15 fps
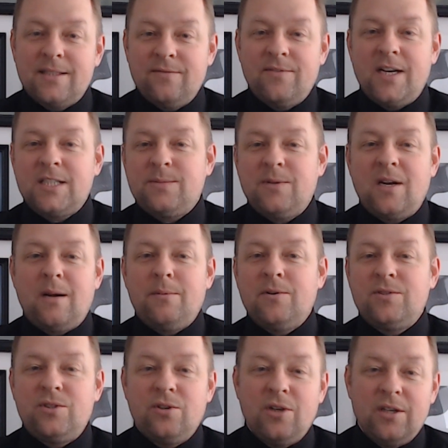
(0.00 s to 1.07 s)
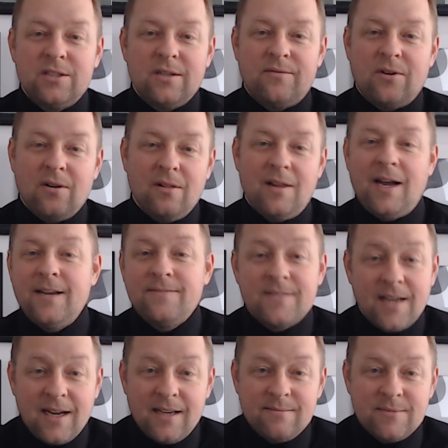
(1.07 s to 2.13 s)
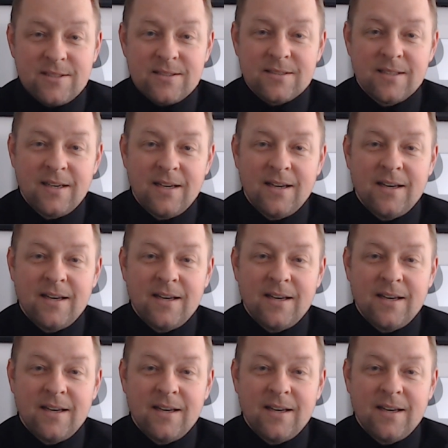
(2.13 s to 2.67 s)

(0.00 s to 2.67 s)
investment opportunities of our lifetimes.